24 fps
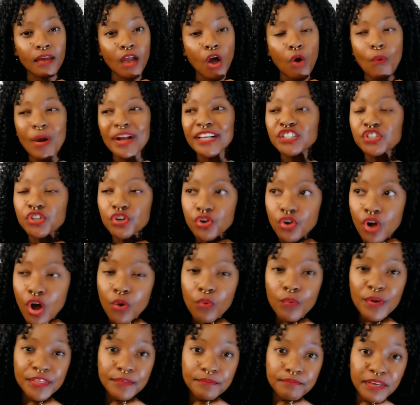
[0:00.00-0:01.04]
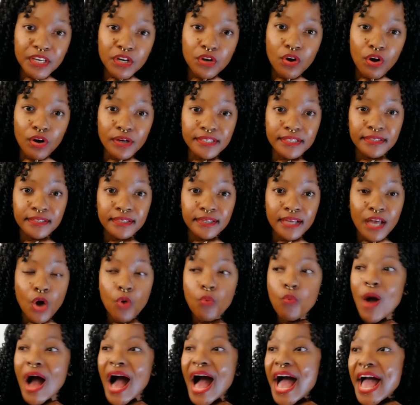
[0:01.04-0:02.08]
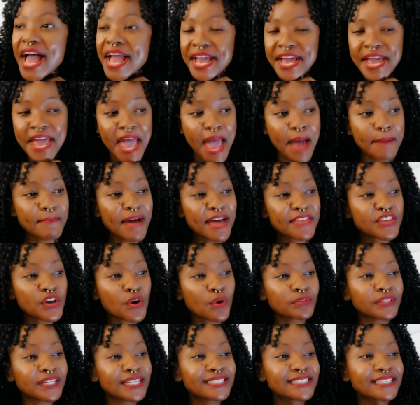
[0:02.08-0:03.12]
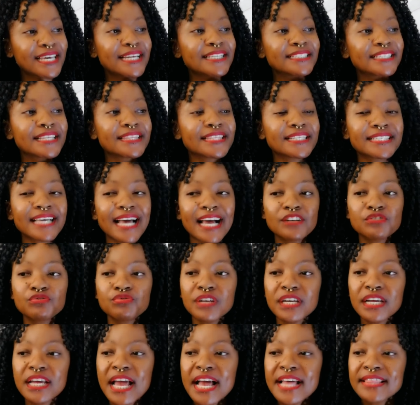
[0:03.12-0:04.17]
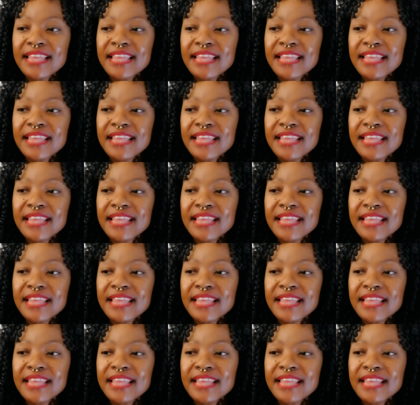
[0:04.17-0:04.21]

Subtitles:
what is wrong with me, God? Why am I the only saint in this country